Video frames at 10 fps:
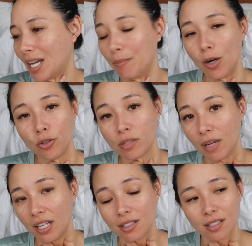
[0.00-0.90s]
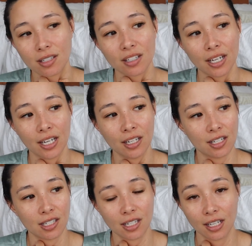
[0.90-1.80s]
Postmates in
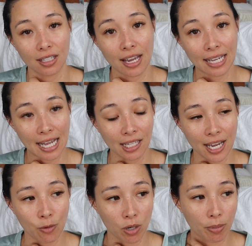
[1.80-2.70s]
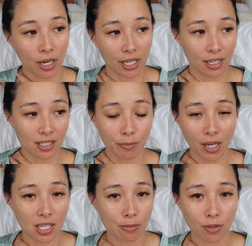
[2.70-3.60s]
a city like LA where parking is
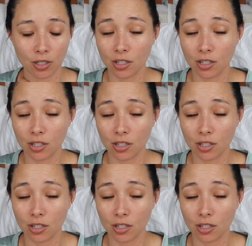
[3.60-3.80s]
impossible,